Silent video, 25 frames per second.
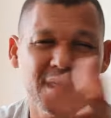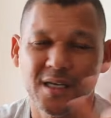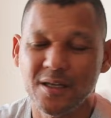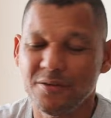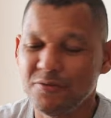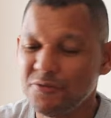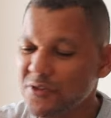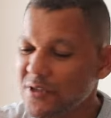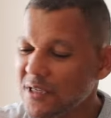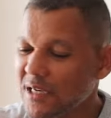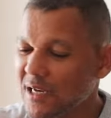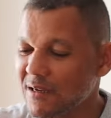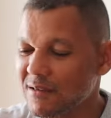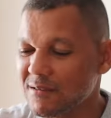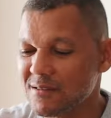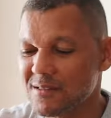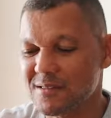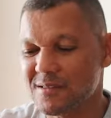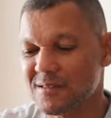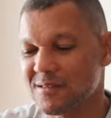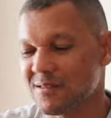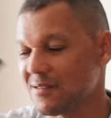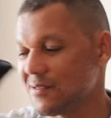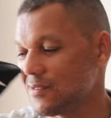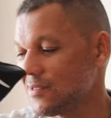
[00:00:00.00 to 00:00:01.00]
everything
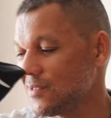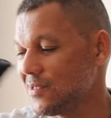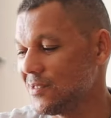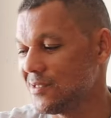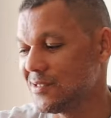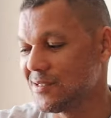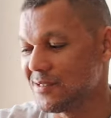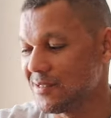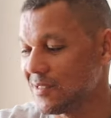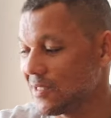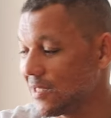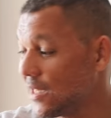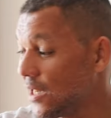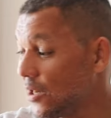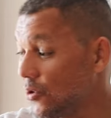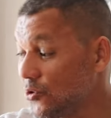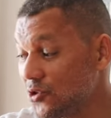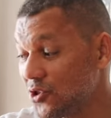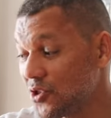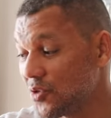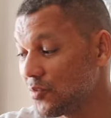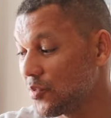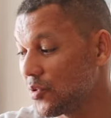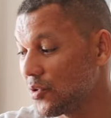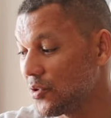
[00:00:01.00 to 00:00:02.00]
else is
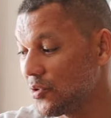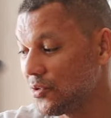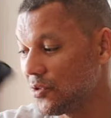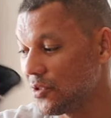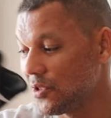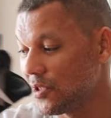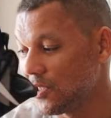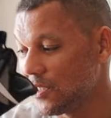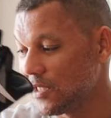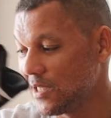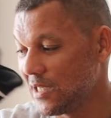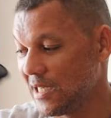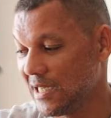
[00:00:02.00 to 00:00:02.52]
negotiable.